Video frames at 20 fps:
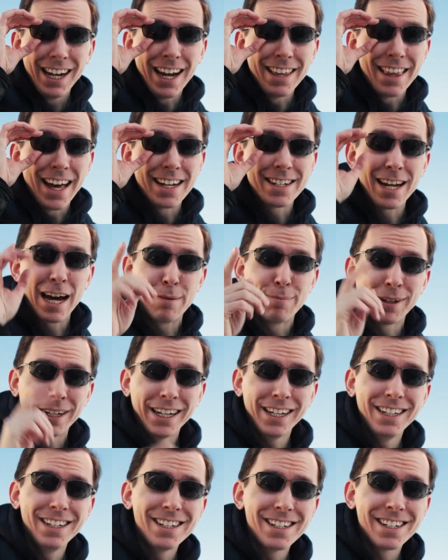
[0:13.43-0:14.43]
And that
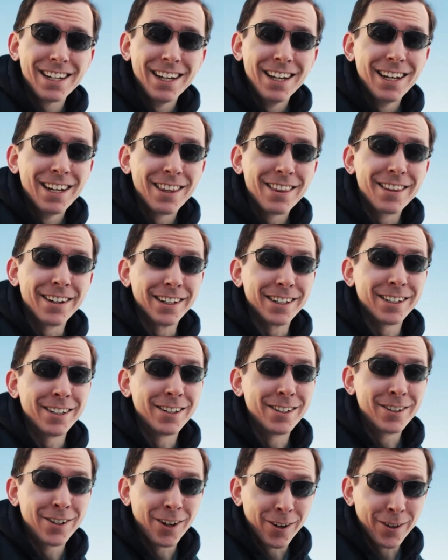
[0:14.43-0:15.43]
topic is the
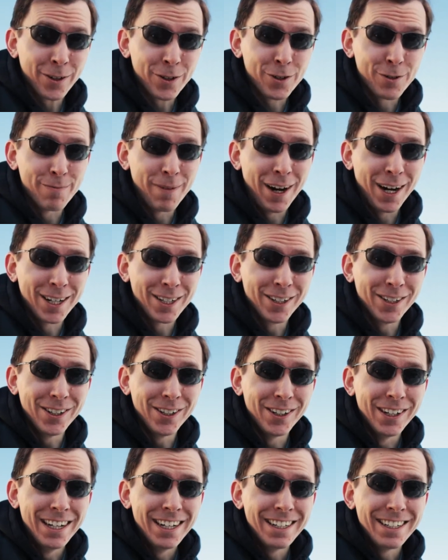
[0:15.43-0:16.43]
Garch
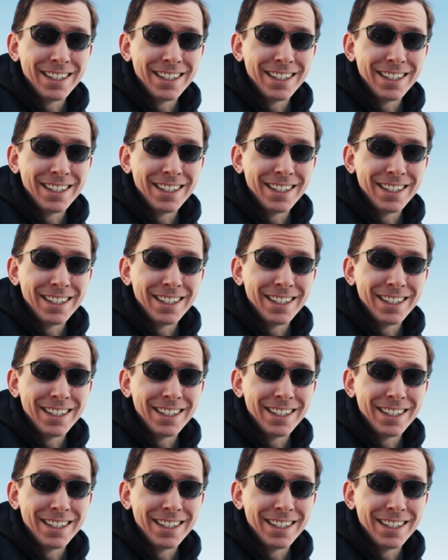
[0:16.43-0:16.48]
model,